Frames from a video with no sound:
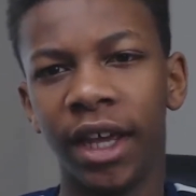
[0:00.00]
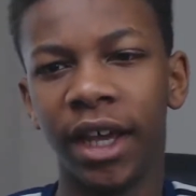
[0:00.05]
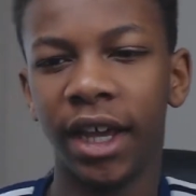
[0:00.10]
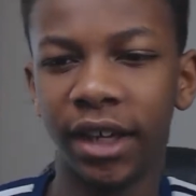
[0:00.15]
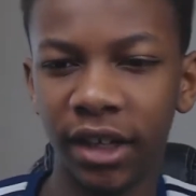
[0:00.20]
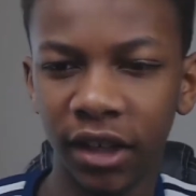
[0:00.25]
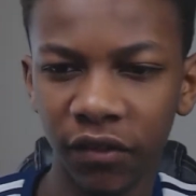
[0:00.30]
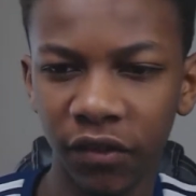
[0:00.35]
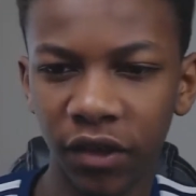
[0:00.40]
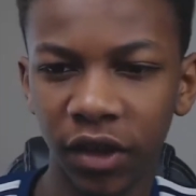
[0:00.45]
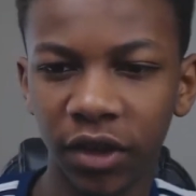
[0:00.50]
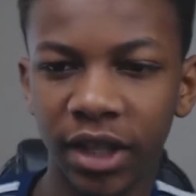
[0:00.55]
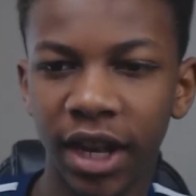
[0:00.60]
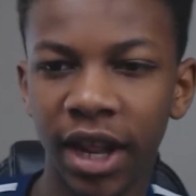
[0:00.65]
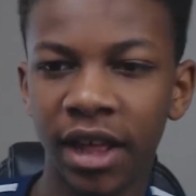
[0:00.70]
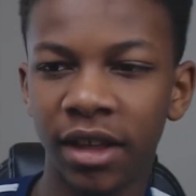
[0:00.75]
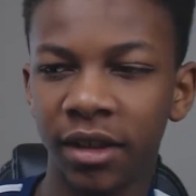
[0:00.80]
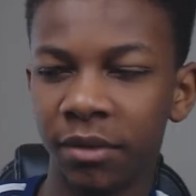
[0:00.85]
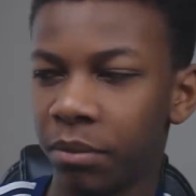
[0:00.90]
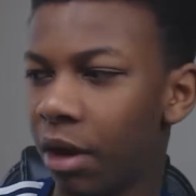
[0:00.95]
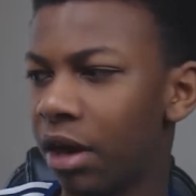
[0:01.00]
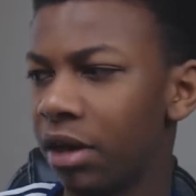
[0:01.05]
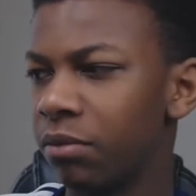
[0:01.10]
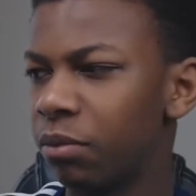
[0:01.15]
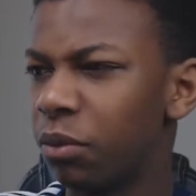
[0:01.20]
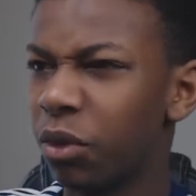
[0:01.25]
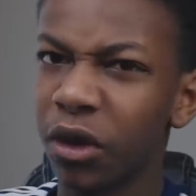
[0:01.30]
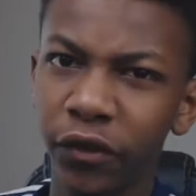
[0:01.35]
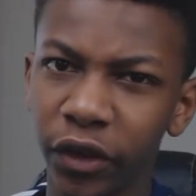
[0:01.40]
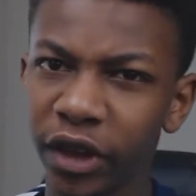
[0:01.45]
And this video today, and
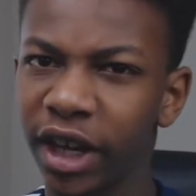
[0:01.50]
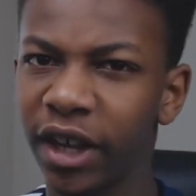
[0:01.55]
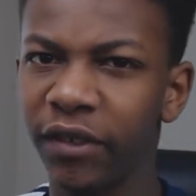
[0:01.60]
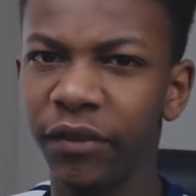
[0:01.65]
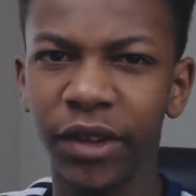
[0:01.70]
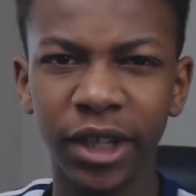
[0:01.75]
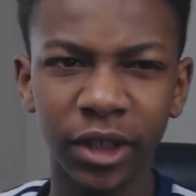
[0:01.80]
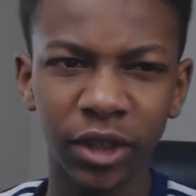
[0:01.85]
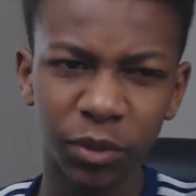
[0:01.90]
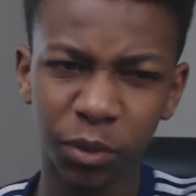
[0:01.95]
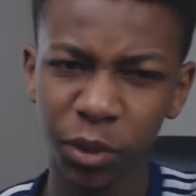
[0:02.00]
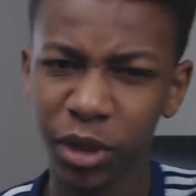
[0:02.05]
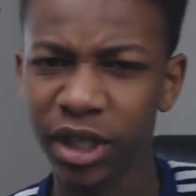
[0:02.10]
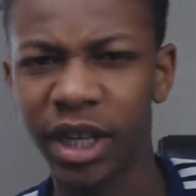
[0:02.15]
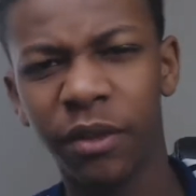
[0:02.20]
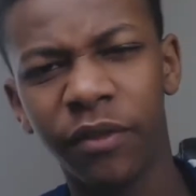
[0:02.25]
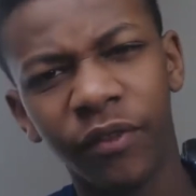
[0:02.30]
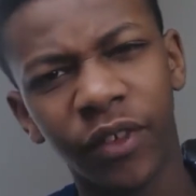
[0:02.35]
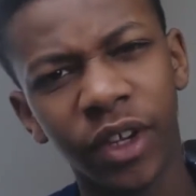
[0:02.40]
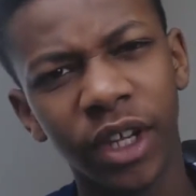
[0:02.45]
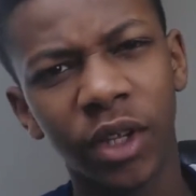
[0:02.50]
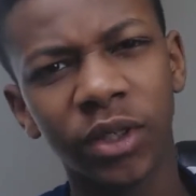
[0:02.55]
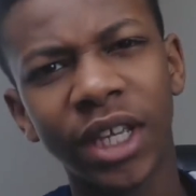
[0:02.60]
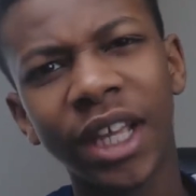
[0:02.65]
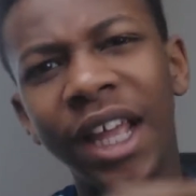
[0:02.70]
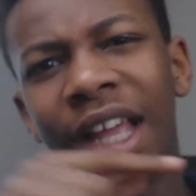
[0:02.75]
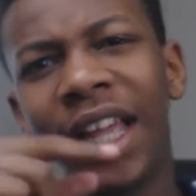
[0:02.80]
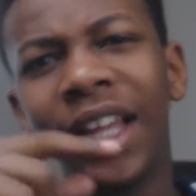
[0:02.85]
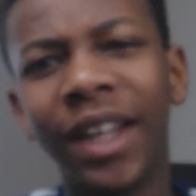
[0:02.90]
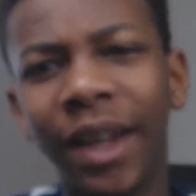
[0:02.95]
probably more Fortnite videos, more game
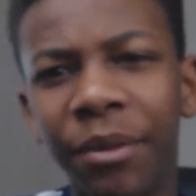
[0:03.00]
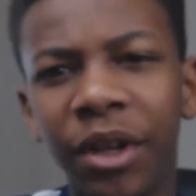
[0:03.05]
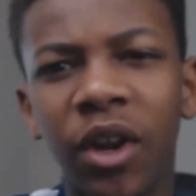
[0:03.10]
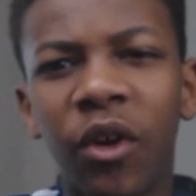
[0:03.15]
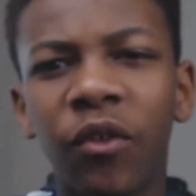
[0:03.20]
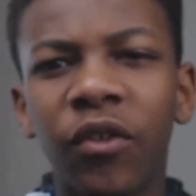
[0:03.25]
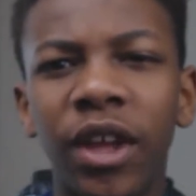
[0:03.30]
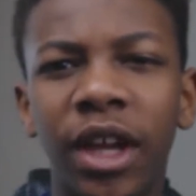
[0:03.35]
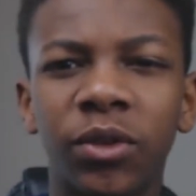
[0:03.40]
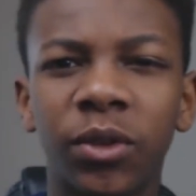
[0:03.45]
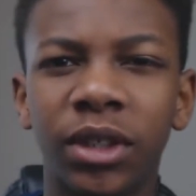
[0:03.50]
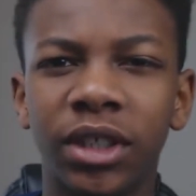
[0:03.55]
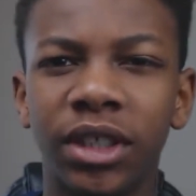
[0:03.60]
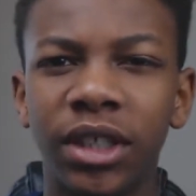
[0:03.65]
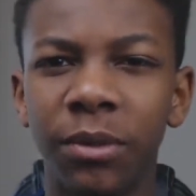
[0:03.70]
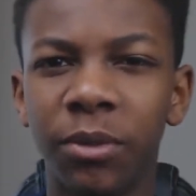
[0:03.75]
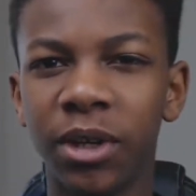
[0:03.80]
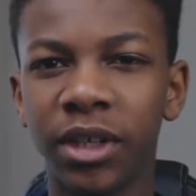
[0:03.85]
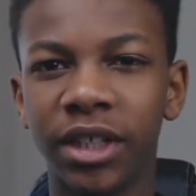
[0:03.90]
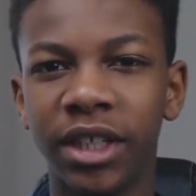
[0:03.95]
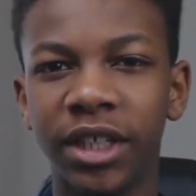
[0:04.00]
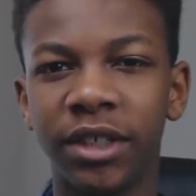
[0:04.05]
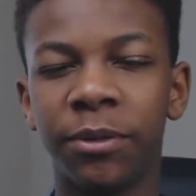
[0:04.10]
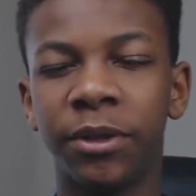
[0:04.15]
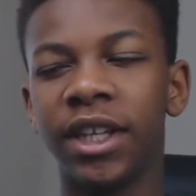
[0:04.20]
videos. Let me know if you guys want to see more of these.